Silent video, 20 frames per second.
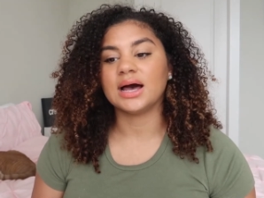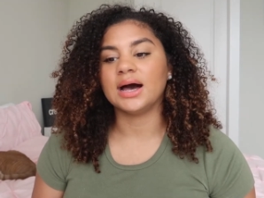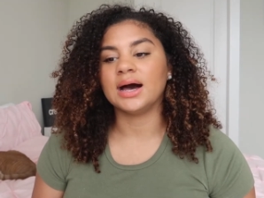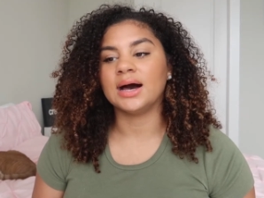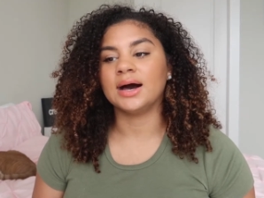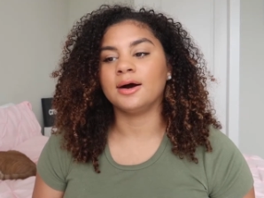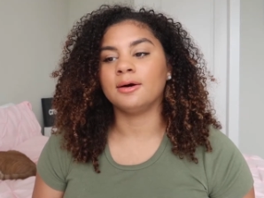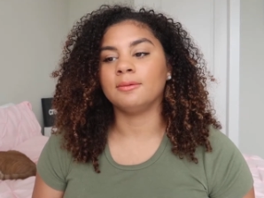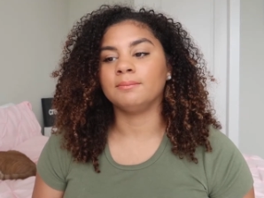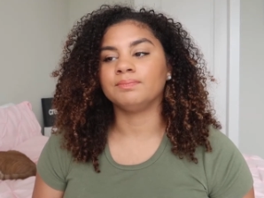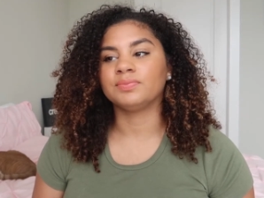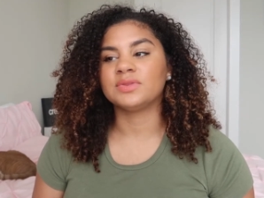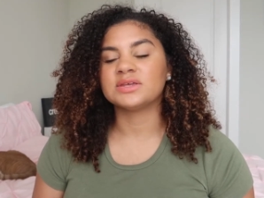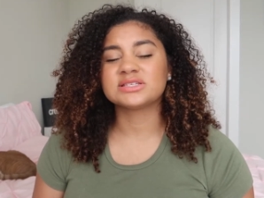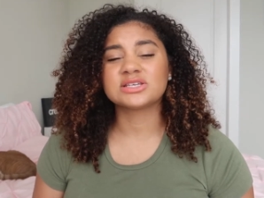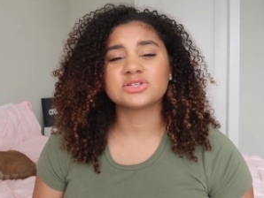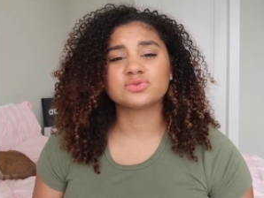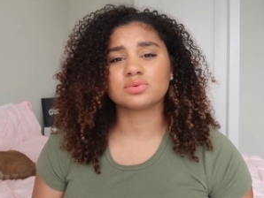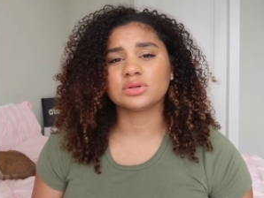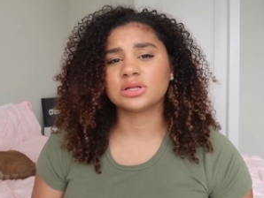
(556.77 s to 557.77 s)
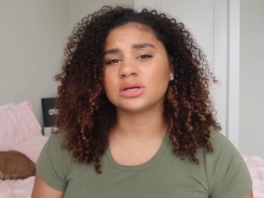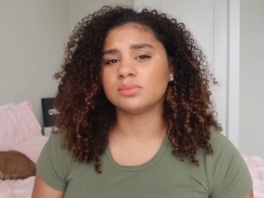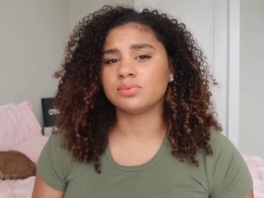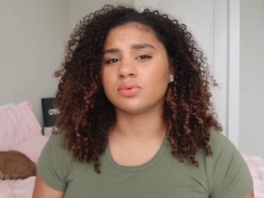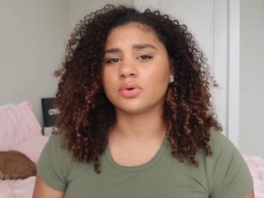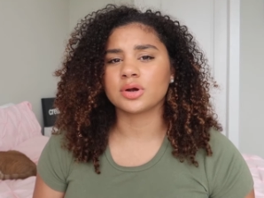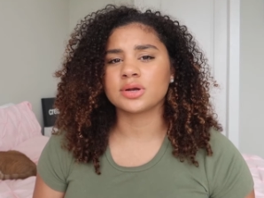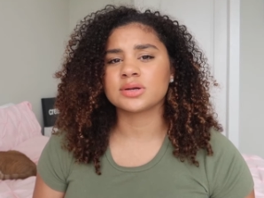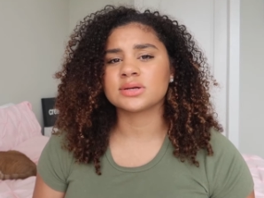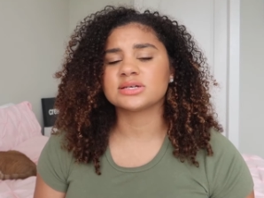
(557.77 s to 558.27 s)
Um, this is really
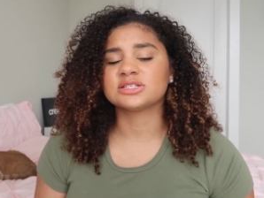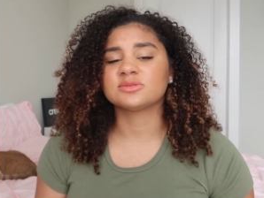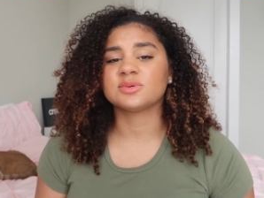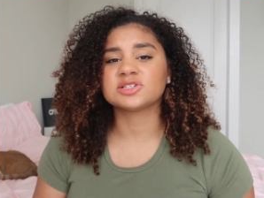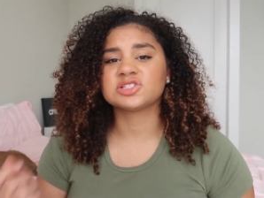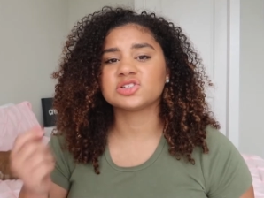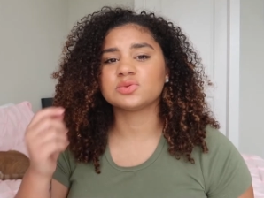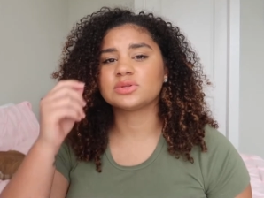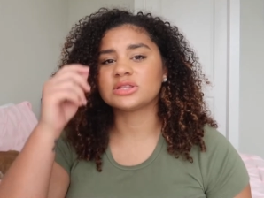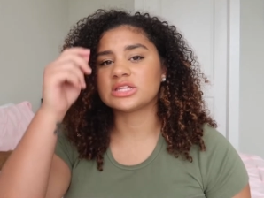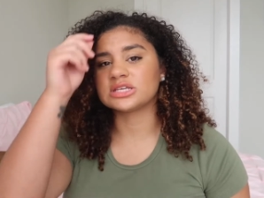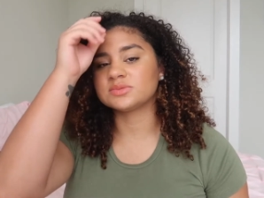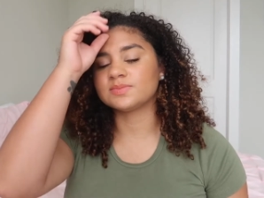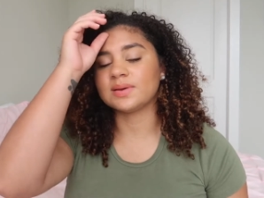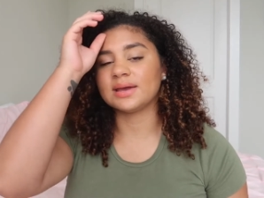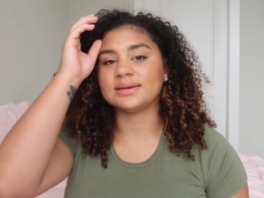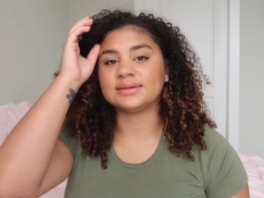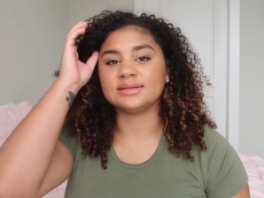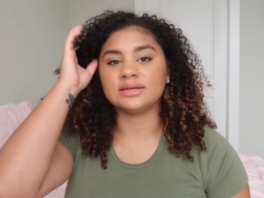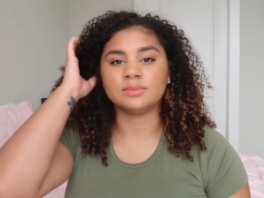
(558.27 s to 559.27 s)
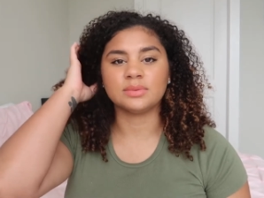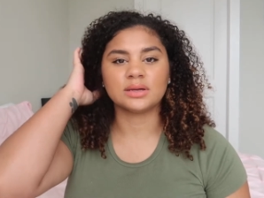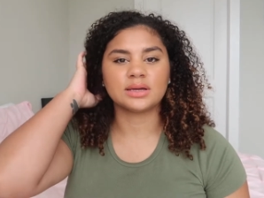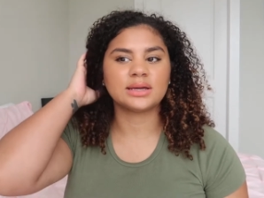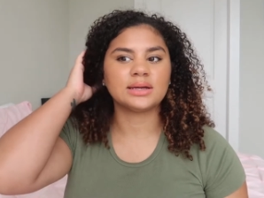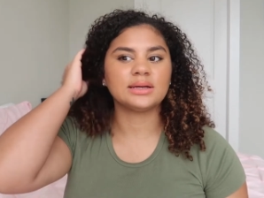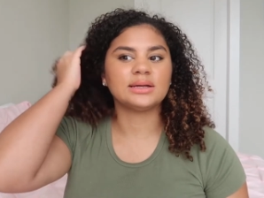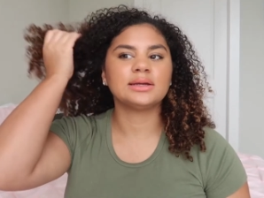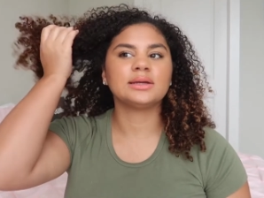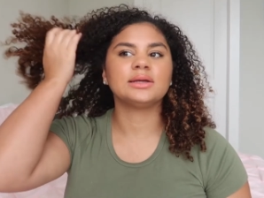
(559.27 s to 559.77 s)
important, especially with this pandemic
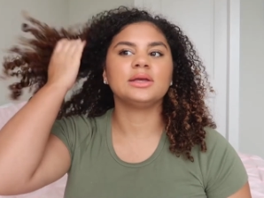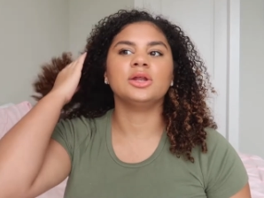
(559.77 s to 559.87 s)
hitting.